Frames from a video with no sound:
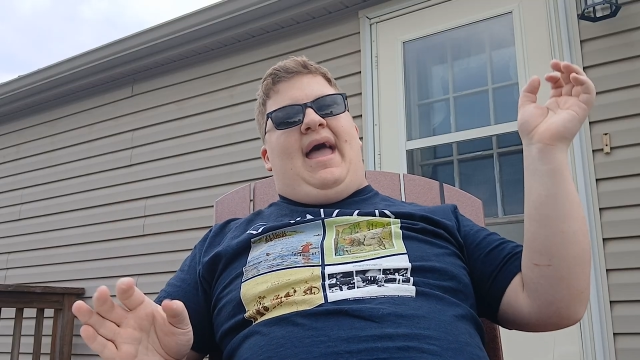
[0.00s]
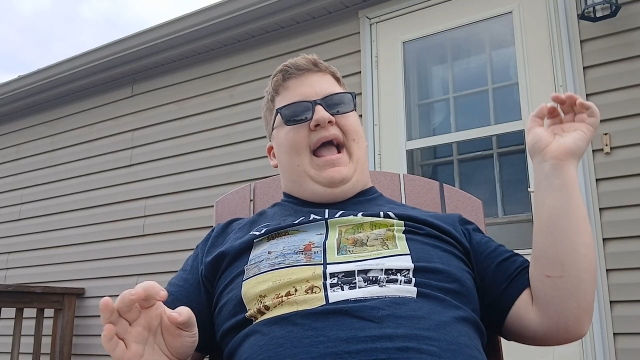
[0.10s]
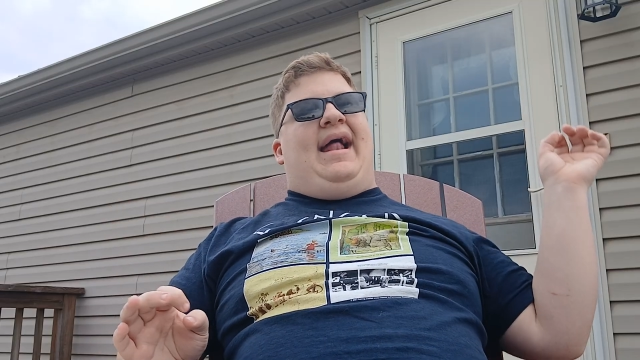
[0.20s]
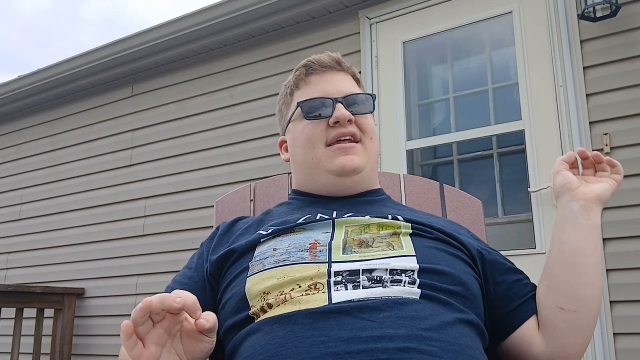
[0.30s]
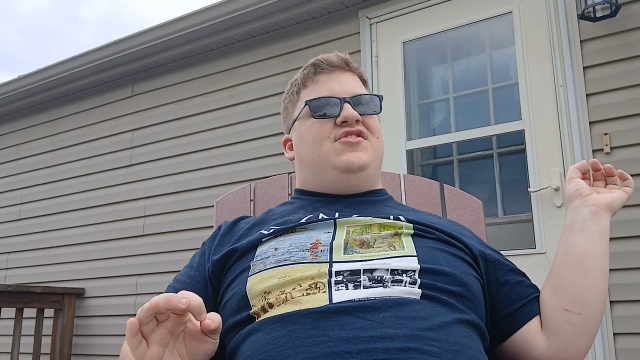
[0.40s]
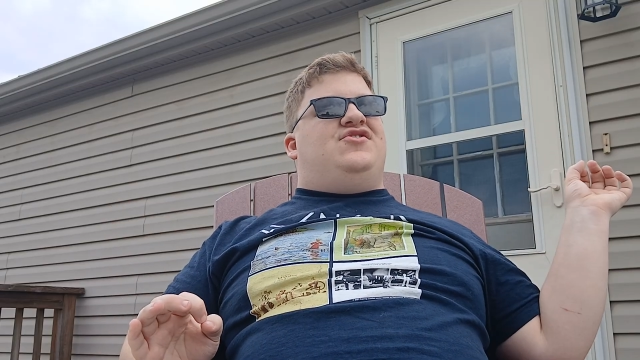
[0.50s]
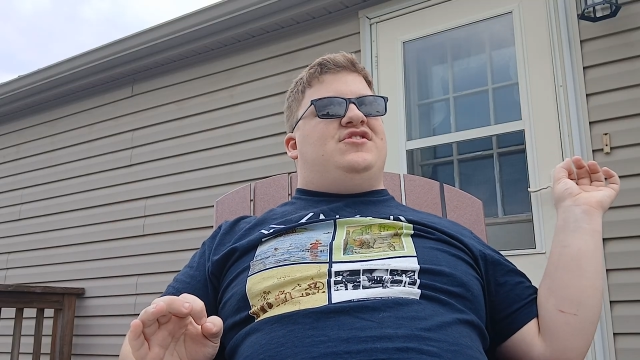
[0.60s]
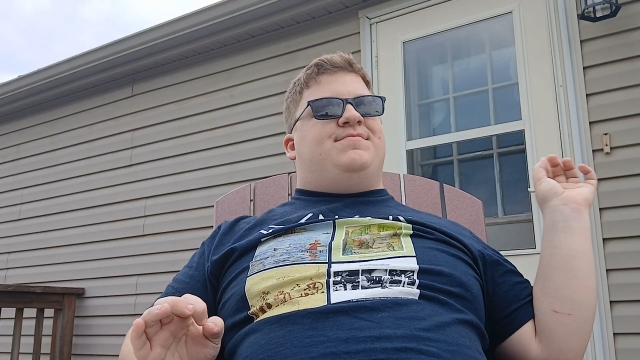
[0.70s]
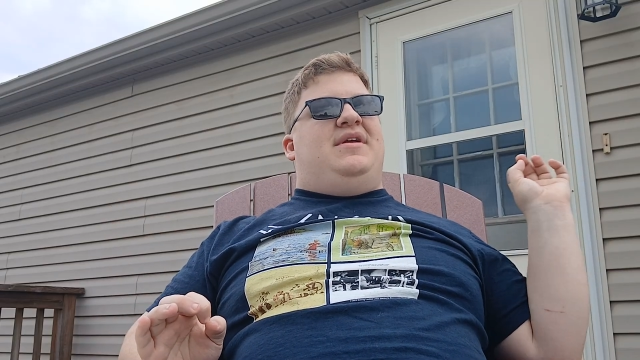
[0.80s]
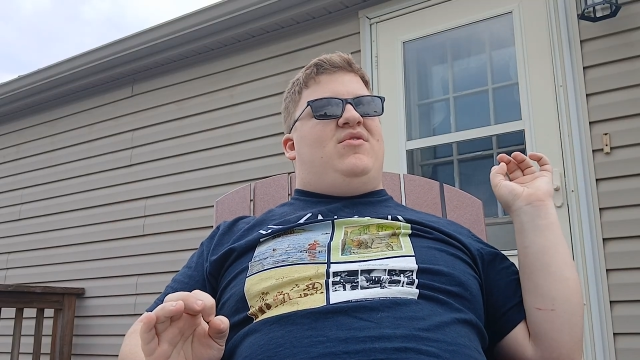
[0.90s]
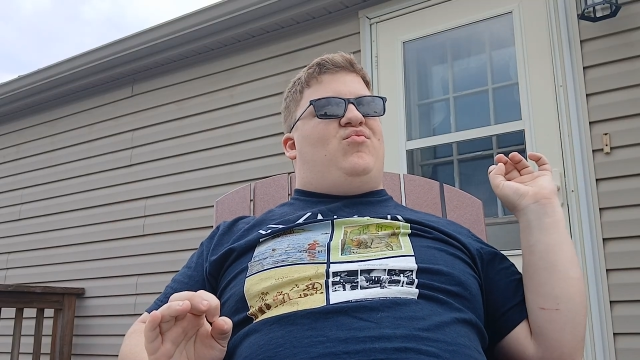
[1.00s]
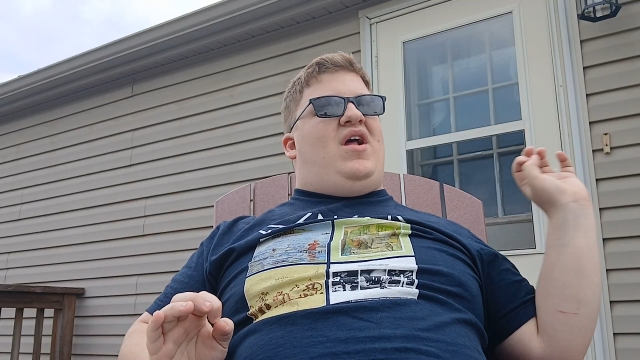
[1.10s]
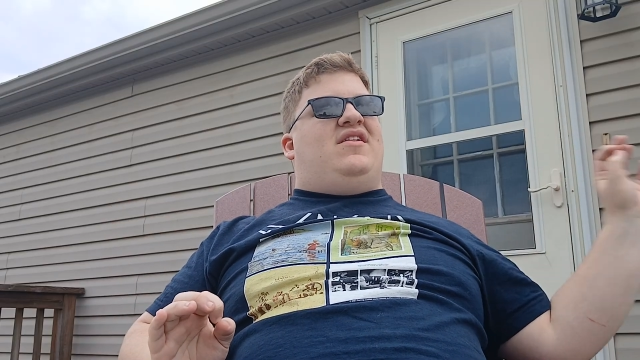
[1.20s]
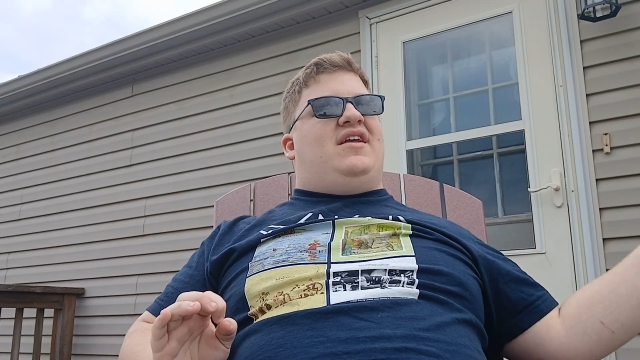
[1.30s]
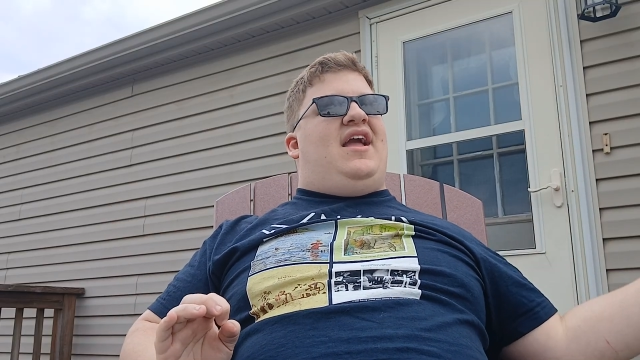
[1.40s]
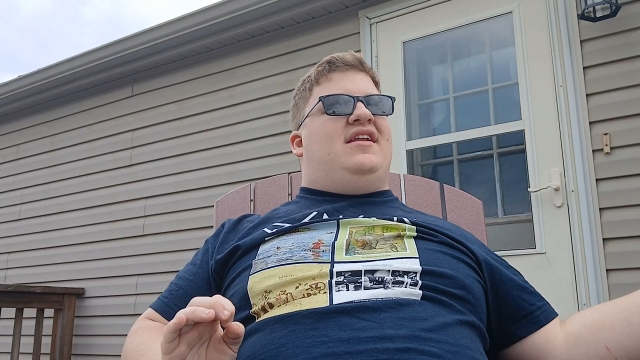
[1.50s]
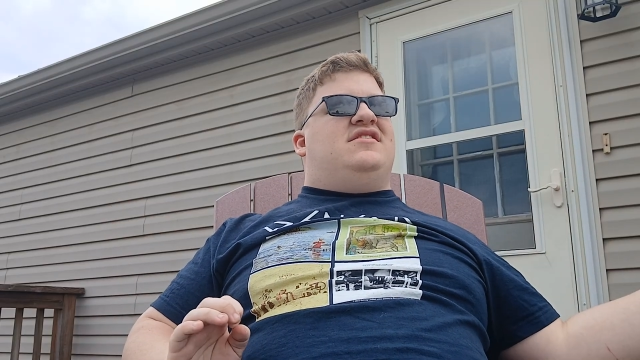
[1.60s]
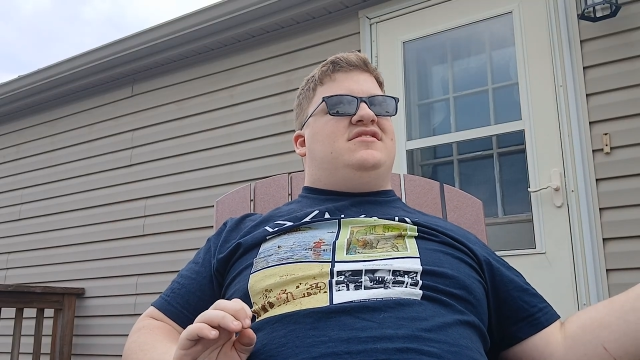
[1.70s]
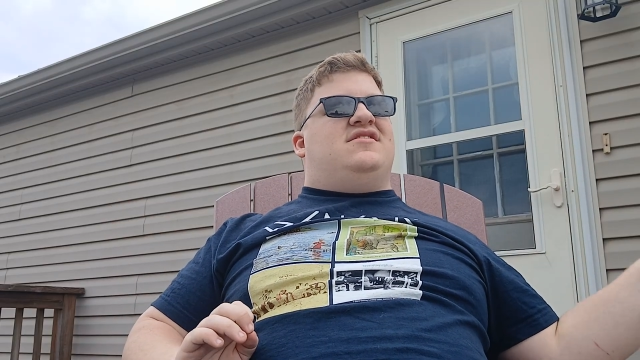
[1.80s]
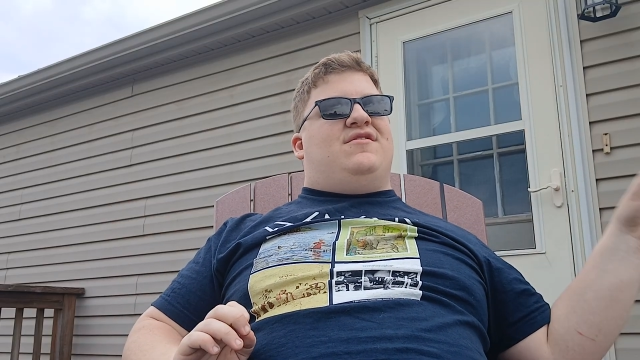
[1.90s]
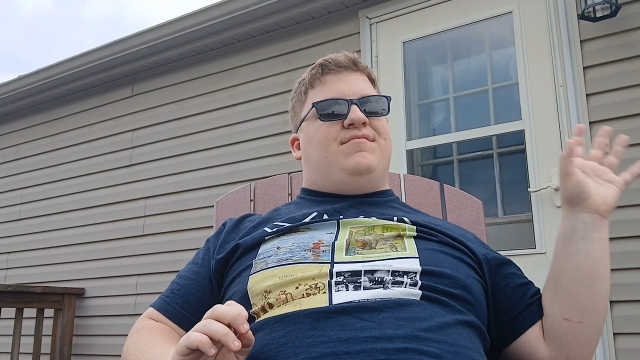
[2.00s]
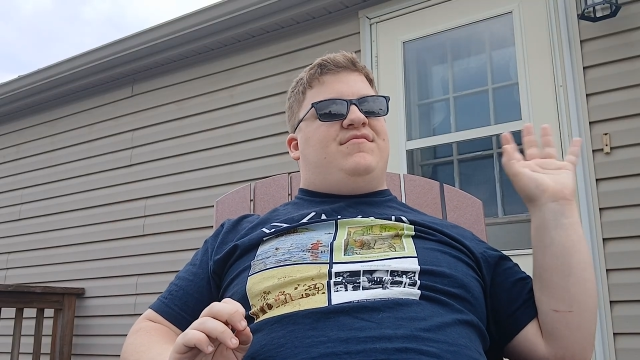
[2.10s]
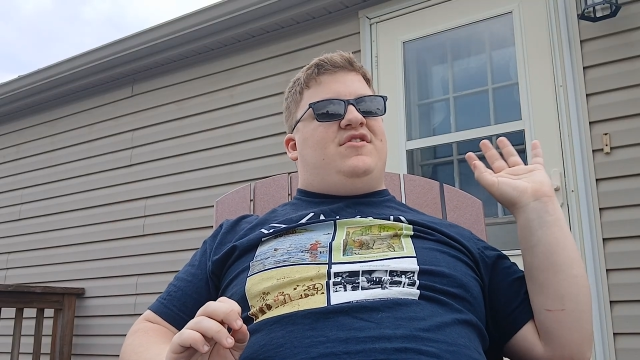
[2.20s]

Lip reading: and it just being relegated to